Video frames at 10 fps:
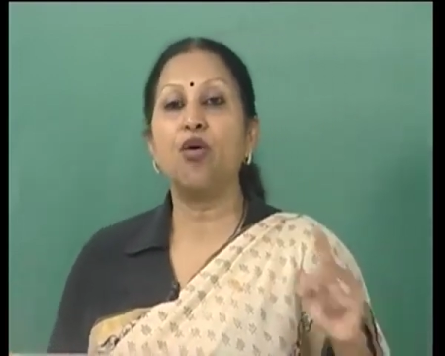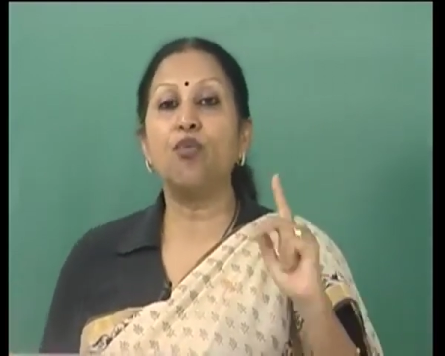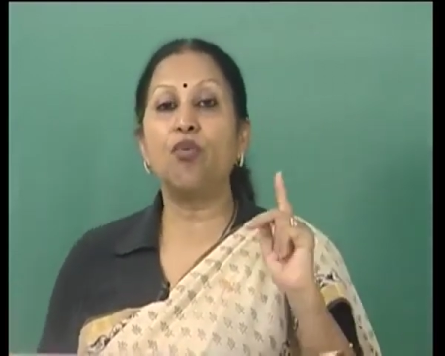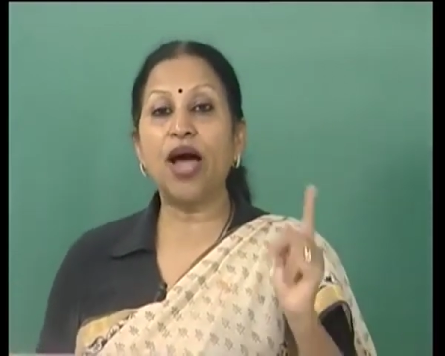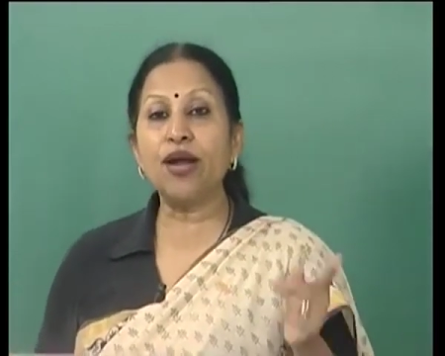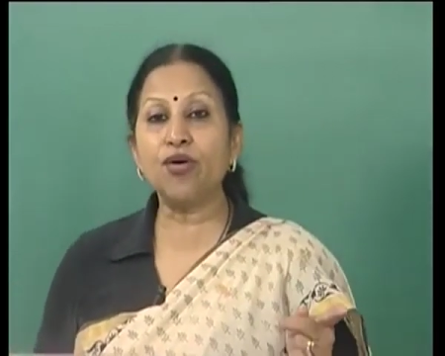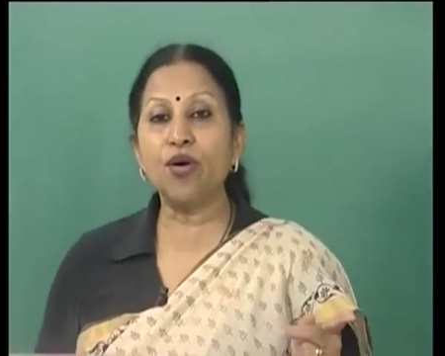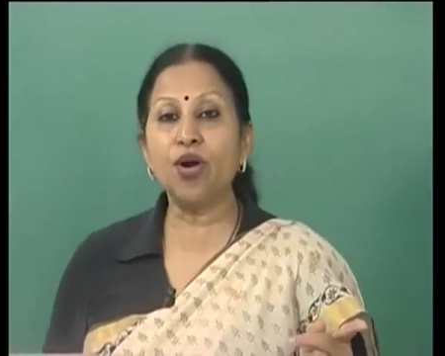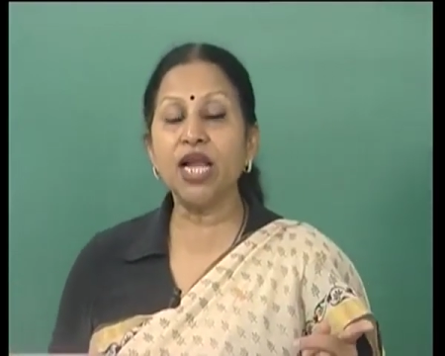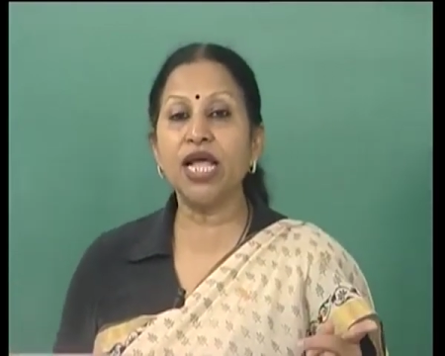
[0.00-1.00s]
One
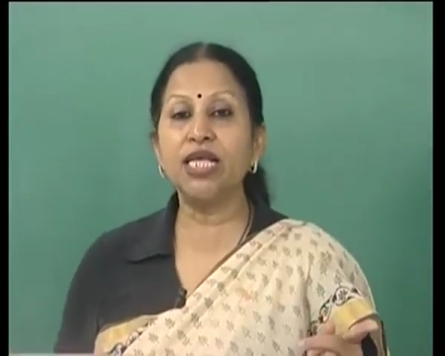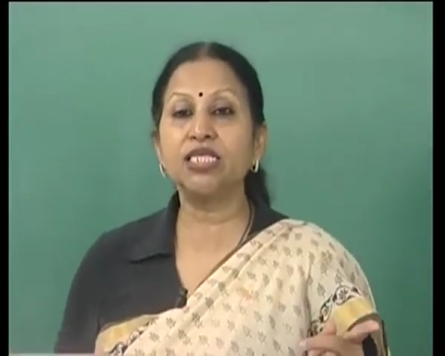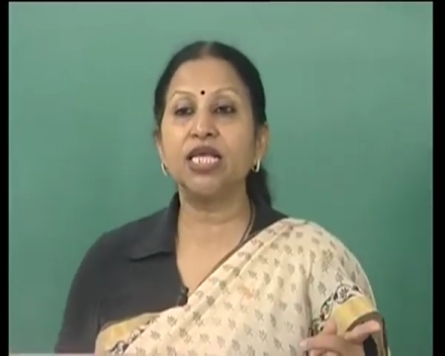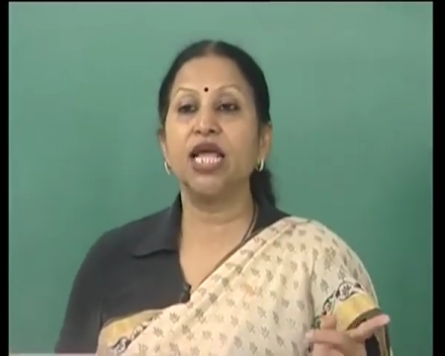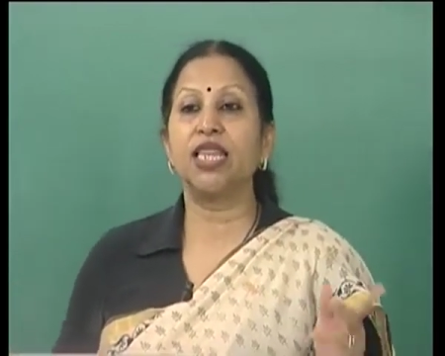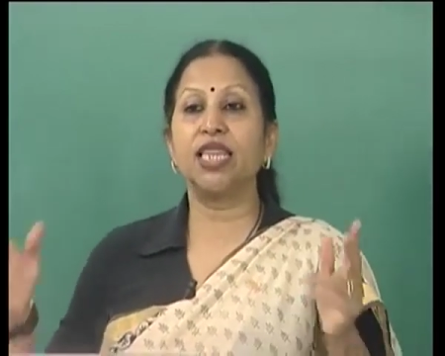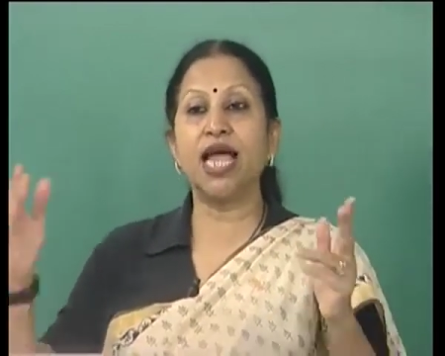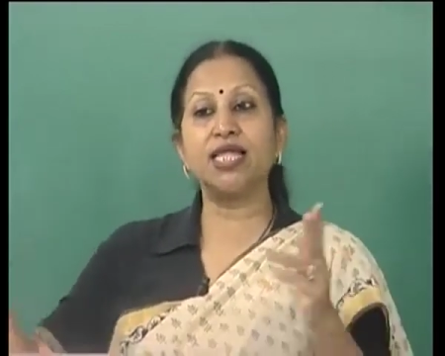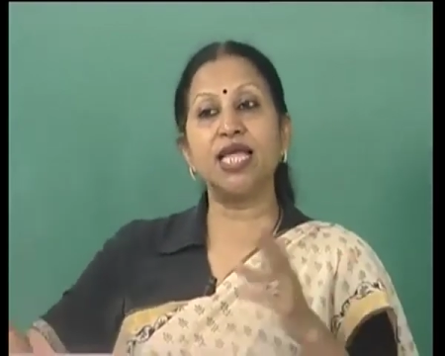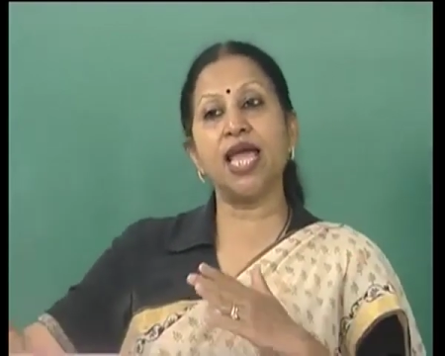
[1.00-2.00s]
role is
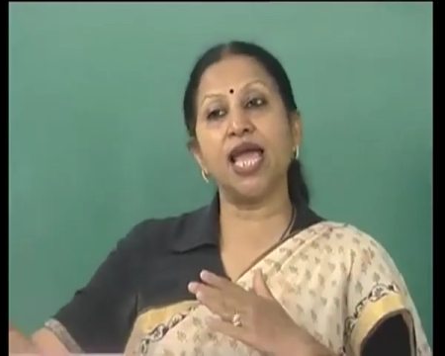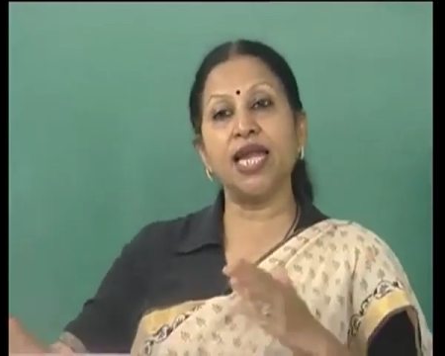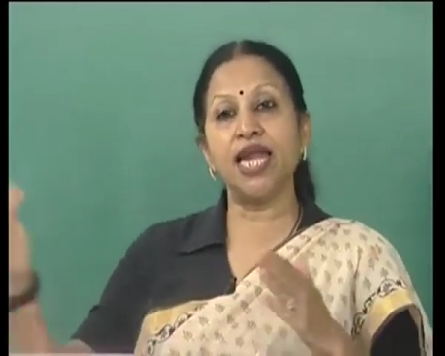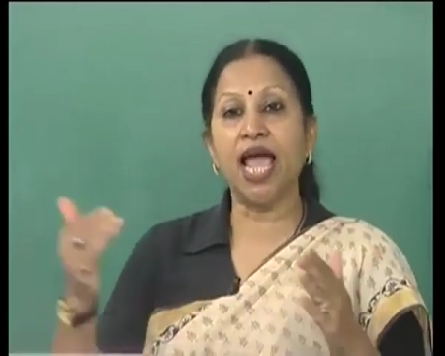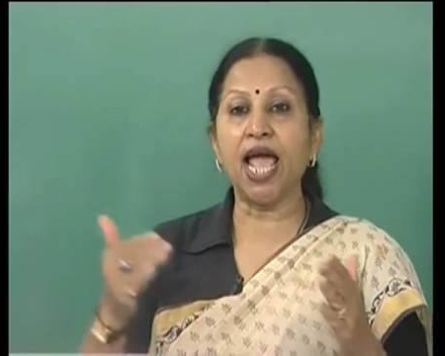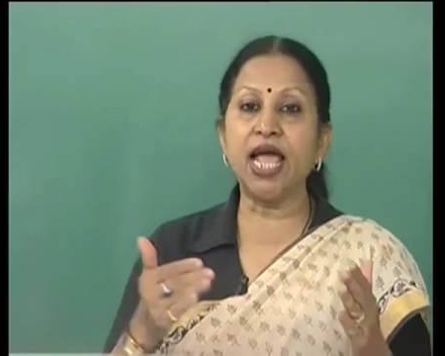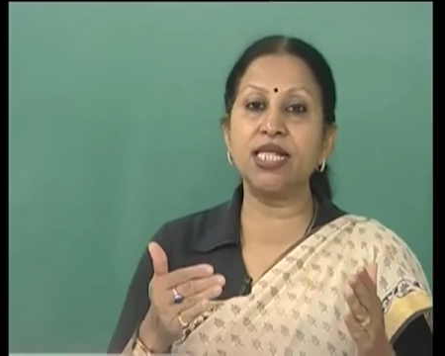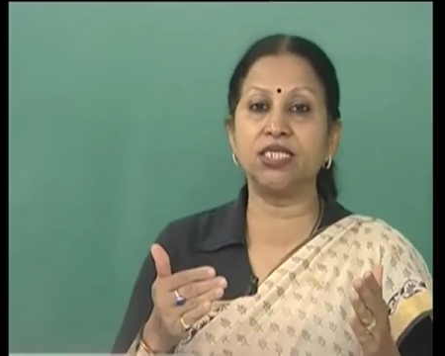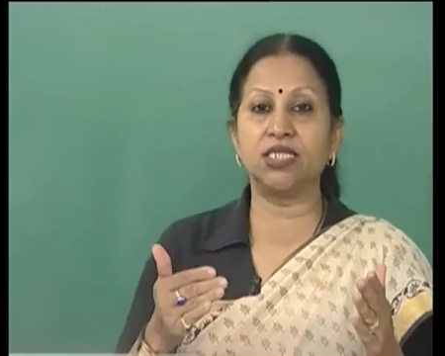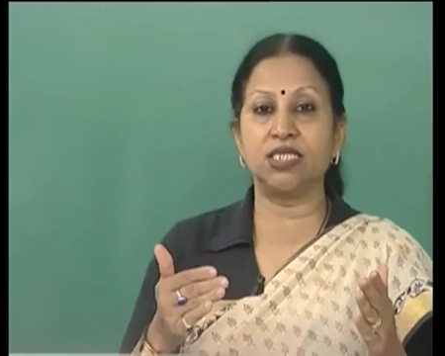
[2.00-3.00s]
that they
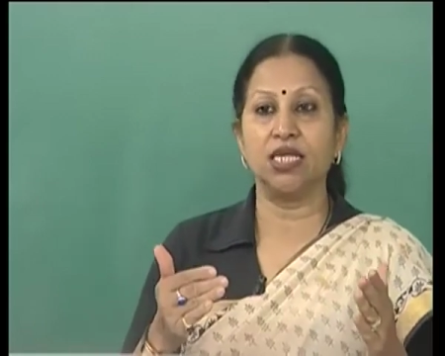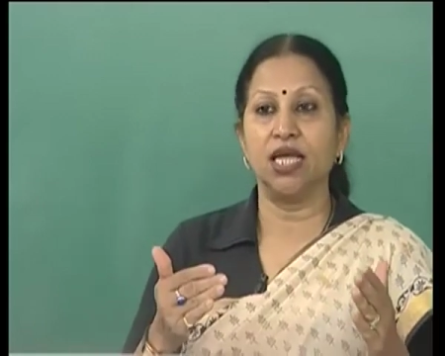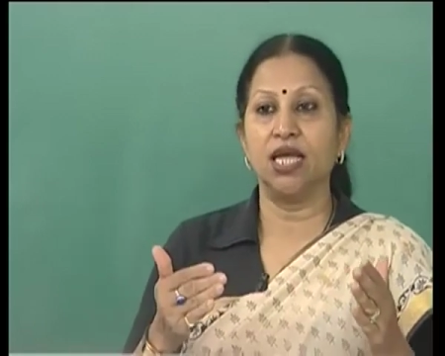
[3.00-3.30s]
enhance